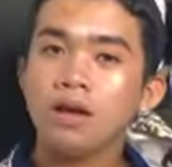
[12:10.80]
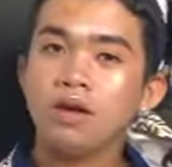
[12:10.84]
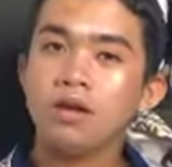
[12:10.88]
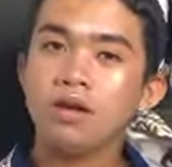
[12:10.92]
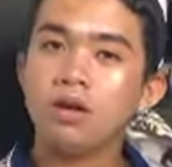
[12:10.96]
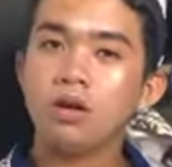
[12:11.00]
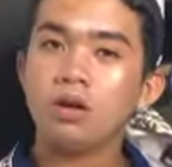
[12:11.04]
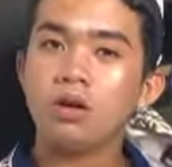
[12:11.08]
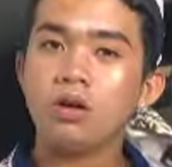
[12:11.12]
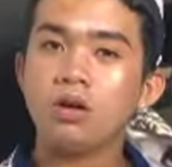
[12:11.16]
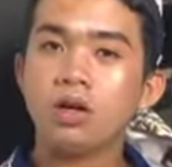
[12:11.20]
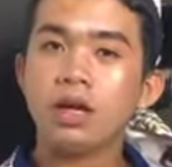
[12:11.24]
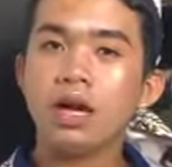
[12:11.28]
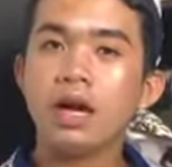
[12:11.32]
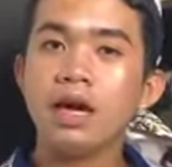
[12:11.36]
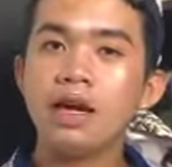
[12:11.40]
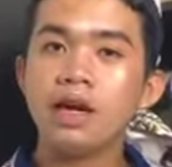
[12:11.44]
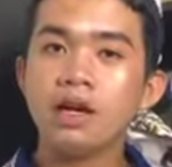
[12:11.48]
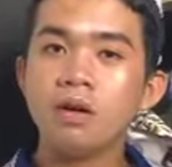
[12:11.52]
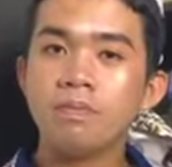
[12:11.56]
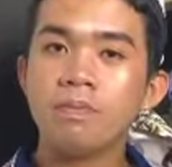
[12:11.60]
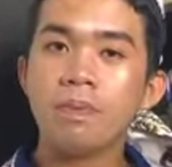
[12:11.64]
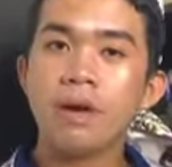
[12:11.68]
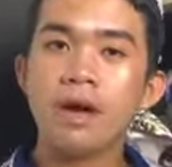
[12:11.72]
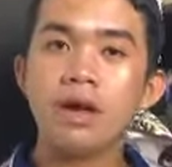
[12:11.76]
you know,
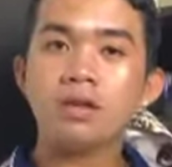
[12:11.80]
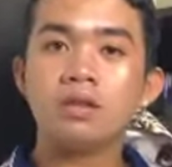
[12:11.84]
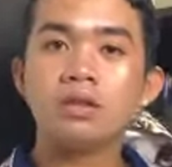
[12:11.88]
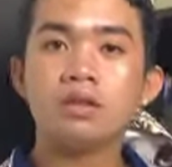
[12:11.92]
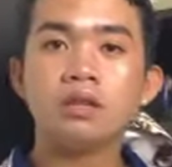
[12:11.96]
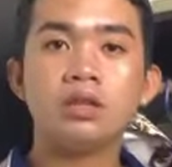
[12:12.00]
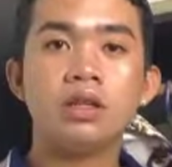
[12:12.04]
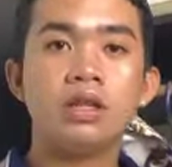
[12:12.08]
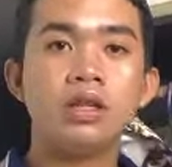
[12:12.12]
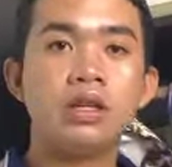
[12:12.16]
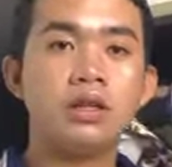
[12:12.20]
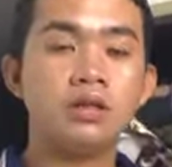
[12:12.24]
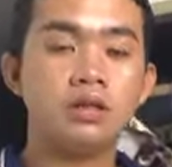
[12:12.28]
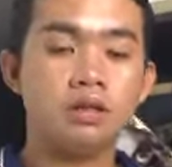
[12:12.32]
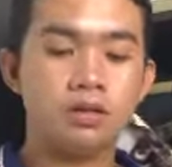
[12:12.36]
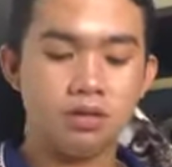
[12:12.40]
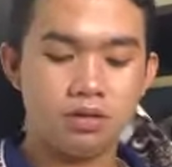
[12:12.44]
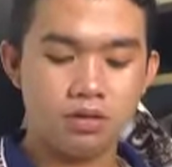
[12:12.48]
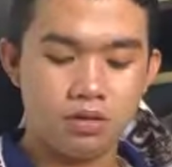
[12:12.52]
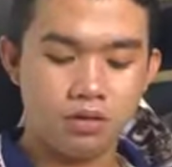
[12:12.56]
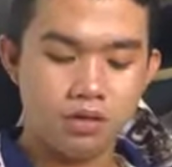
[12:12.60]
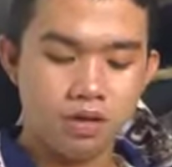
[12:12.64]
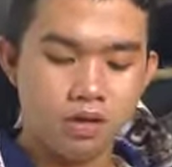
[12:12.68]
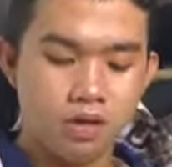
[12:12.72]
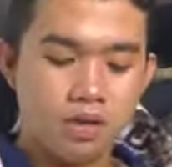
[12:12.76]
cake and
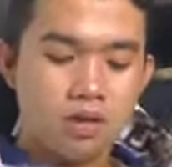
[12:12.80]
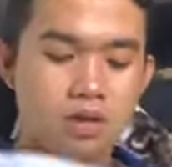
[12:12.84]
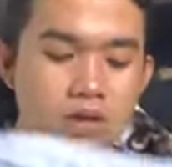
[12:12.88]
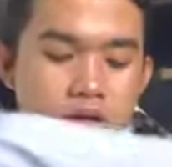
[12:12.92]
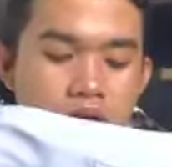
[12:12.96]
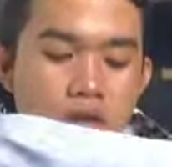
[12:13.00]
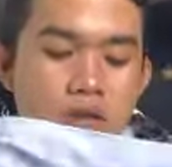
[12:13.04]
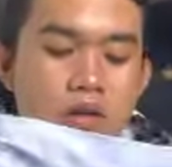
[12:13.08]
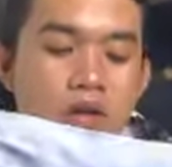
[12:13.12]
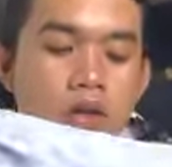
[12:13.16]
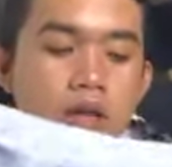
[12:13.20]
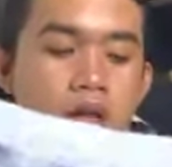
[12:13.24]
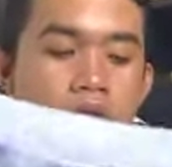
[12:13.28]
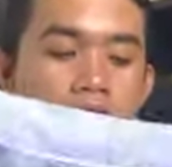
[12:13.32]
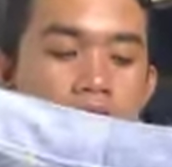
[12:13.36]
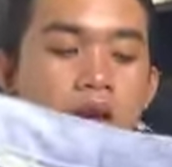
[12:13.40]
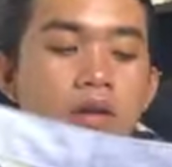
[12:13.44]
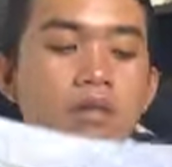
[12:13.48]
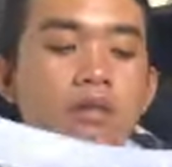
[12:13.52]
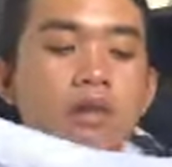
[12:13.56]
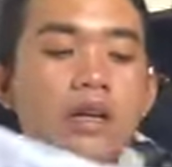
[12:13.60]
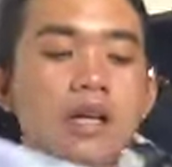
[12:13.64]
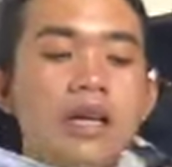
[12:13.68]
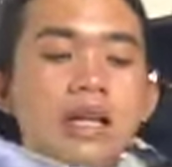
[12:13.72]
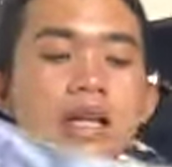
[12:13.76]
pastries. I
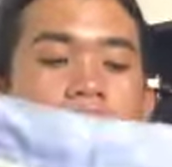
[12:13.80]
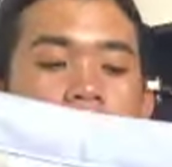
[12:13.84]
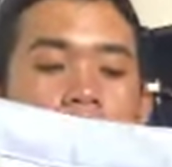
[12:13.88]
really